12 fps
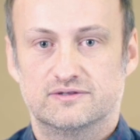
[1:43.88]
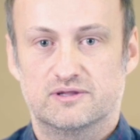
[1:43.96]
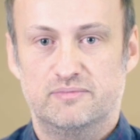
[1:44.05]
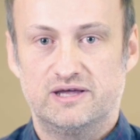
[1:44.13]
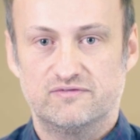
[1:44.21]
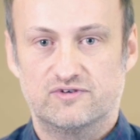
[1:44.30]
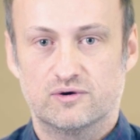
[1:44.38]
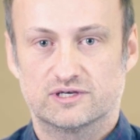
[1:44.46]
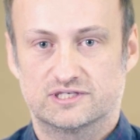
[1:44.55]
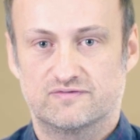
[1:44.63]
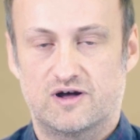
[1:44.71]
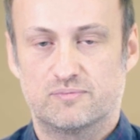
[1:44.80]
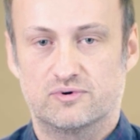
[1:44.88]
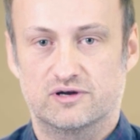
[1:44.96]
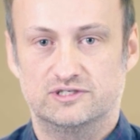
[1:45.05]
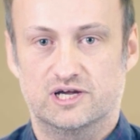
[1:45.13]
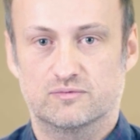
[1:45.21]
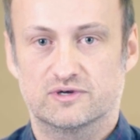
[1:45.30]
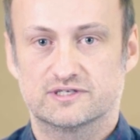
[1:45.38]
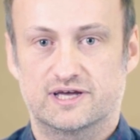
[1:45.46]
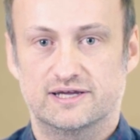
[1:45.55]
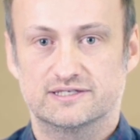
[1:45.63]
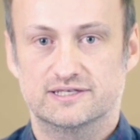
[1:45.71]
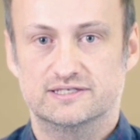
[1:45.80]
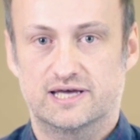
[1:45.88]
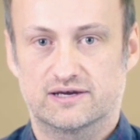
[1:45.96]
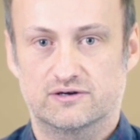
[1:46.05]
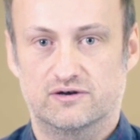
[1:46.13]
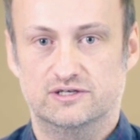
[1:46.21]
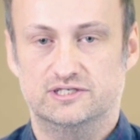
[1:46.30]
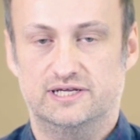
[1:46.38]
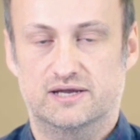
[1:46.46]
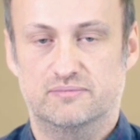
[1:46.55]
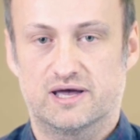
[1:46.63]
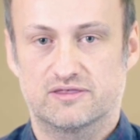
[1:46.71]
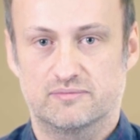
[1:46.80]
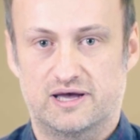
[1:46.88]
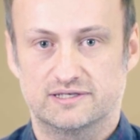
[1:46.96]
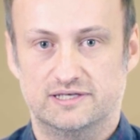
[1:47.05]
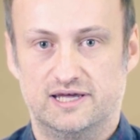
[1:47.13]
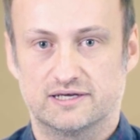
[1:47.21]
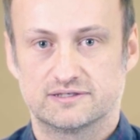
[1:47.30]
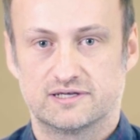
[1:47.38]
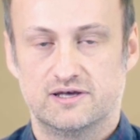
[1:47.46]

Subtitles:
The main focus of our project was science and technology and mathematics.